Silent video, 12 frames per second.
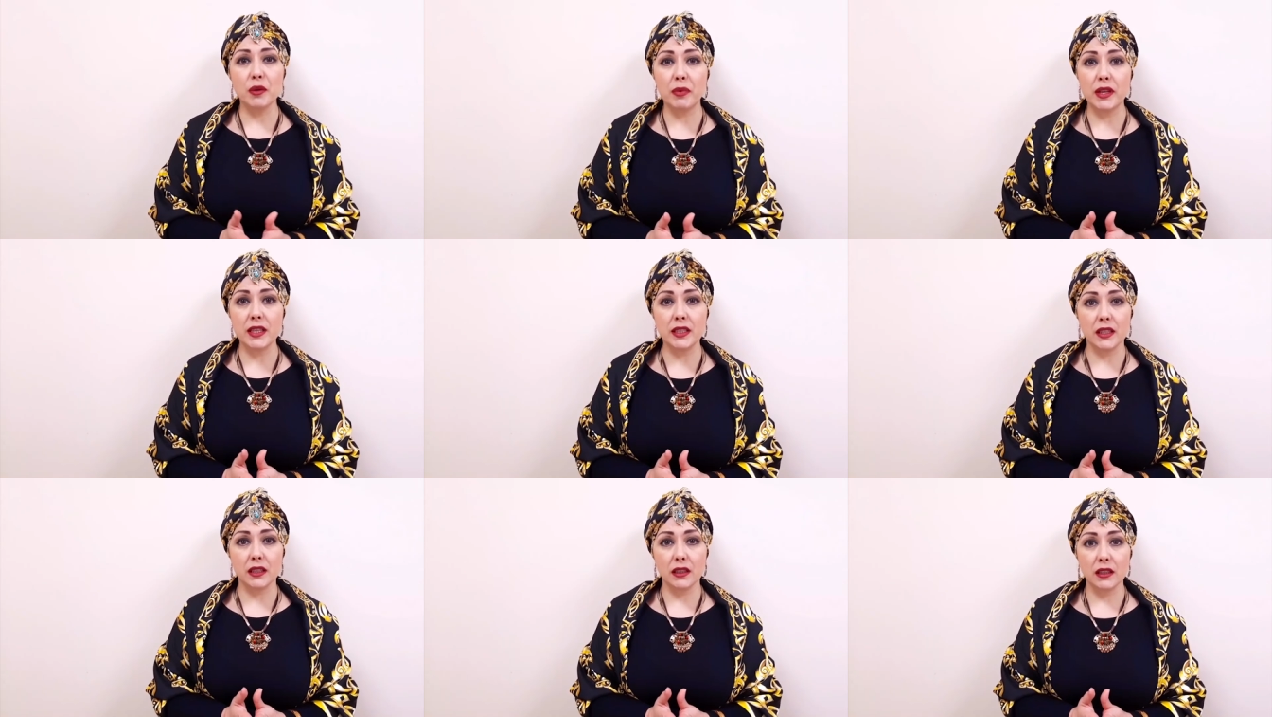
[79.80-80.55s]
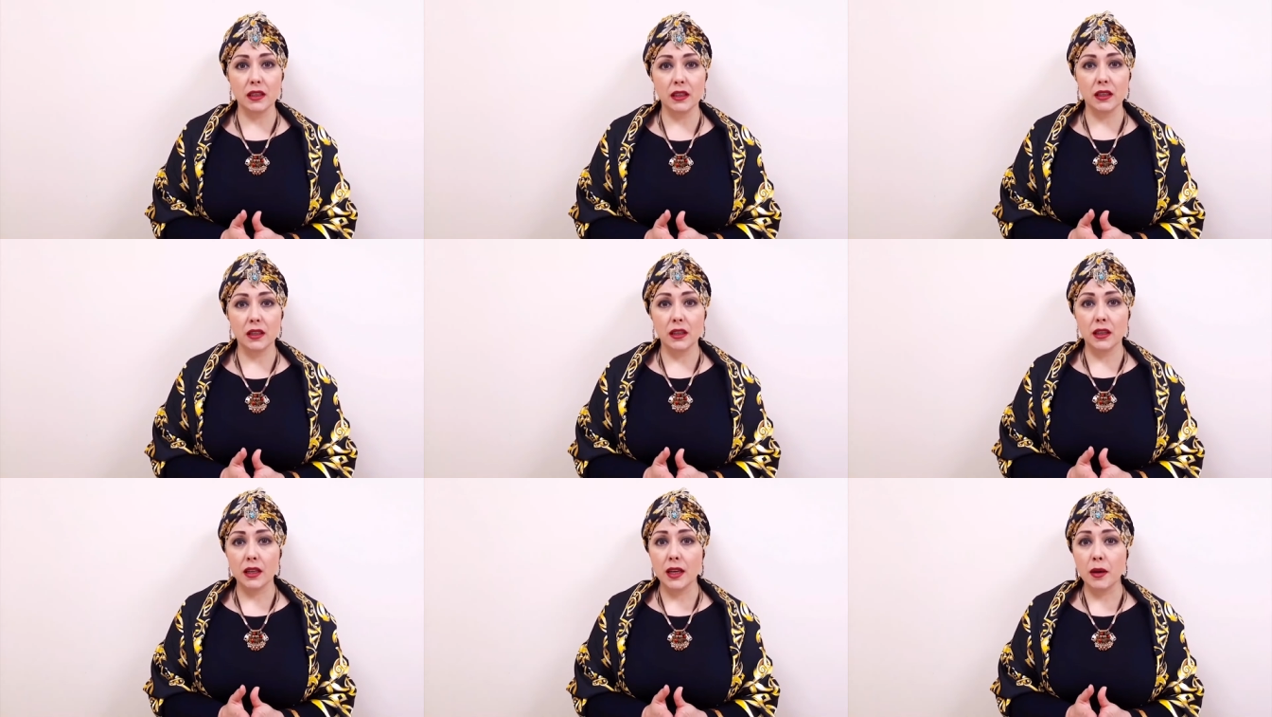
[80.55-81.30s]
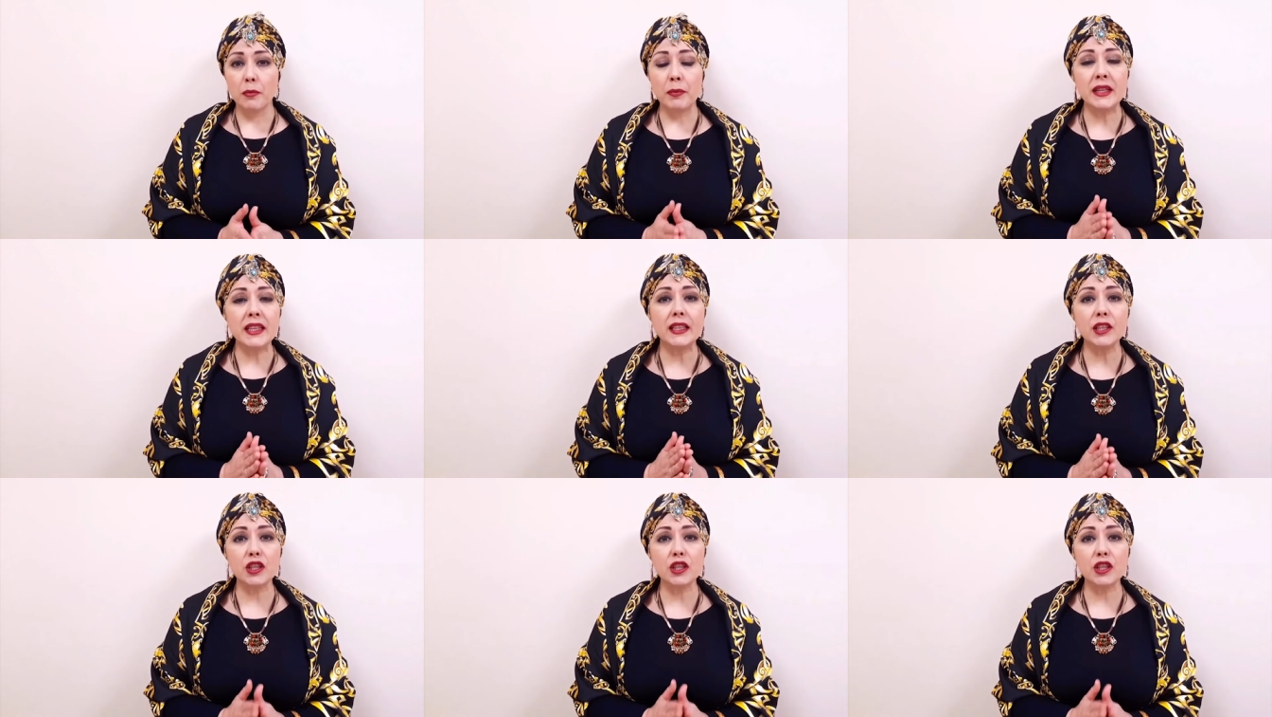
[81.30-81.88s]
We should not let this happen.